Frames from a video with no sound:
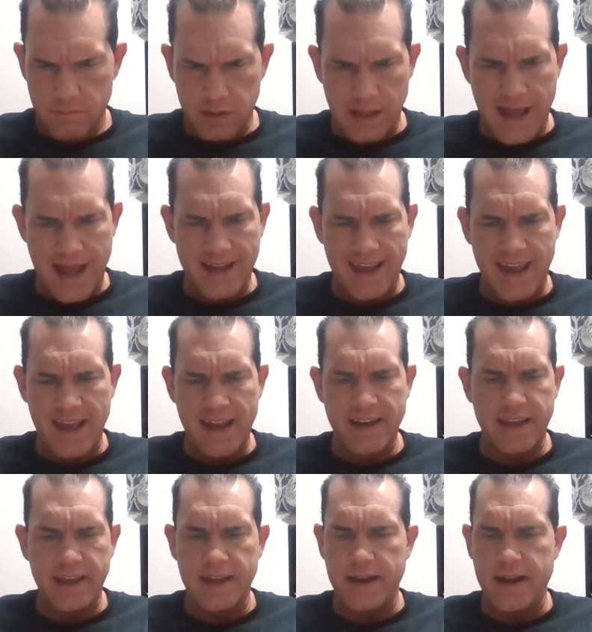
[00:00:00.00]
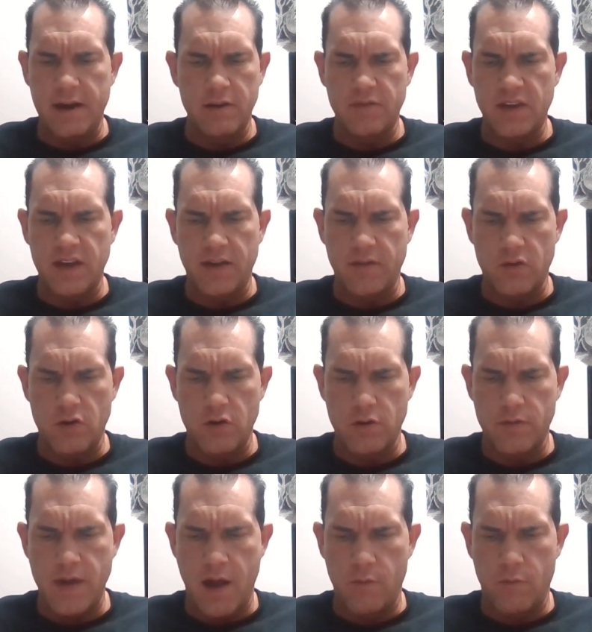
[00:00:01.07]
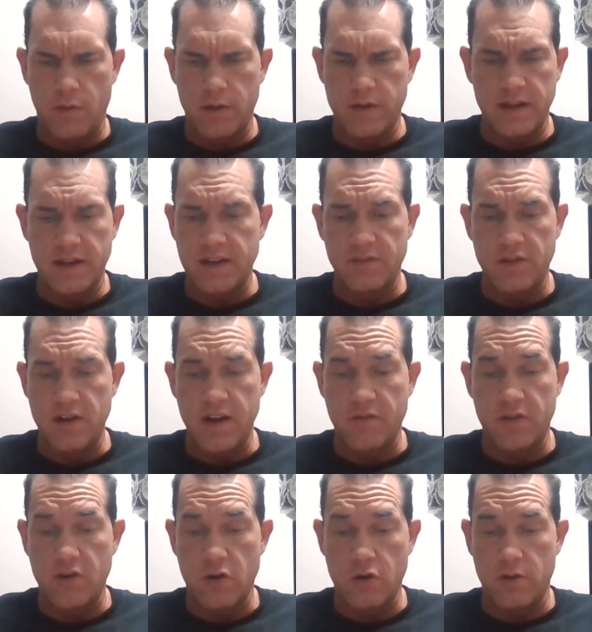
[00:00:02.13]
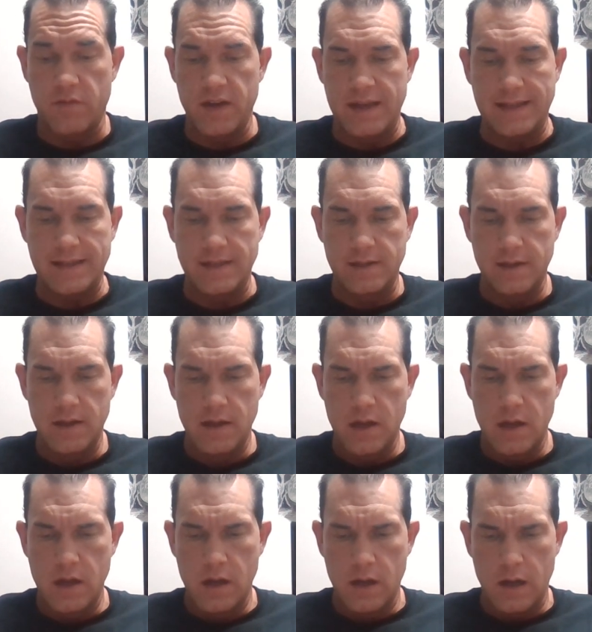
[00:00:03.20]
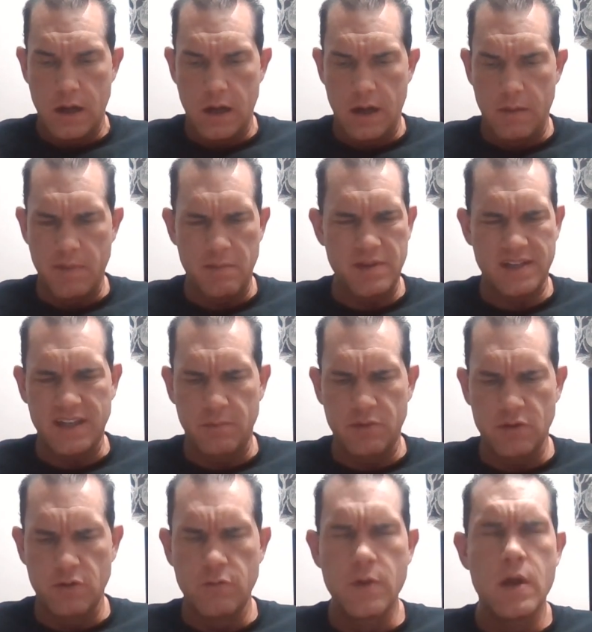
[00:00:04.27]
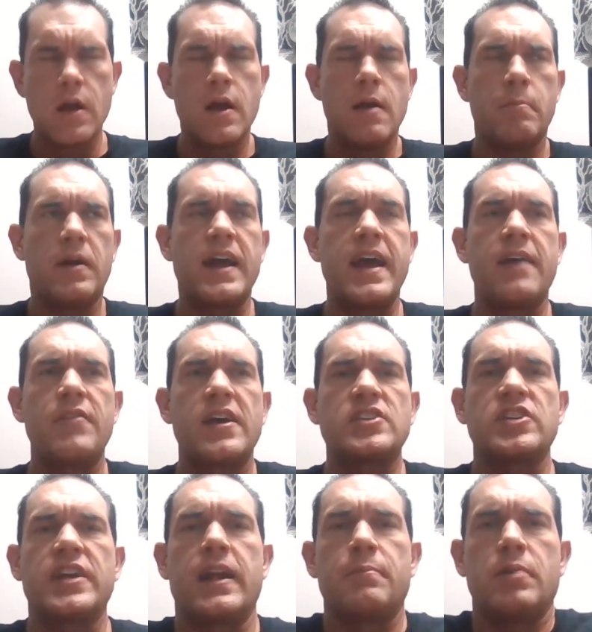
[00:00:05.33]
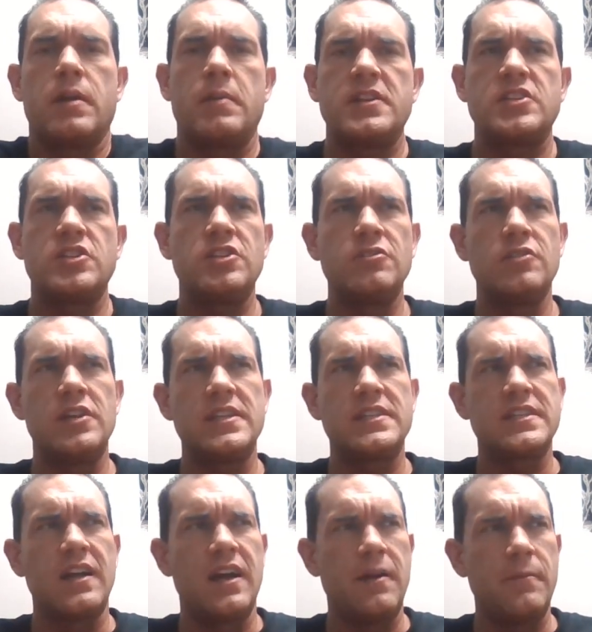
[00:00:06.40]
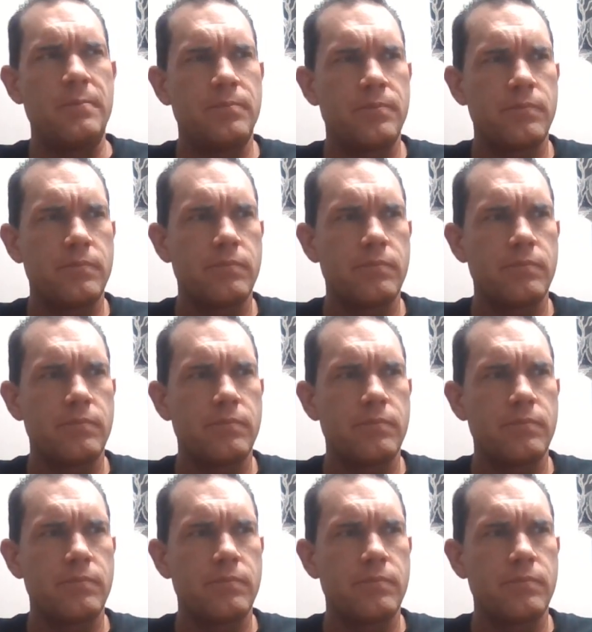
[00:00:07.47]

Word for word: Black Hand Inn, I don't even think I've ever heard of that one. They've even, never even heard of it. Uh, maybe it's come through. But I have actually kind of put on my to do list um,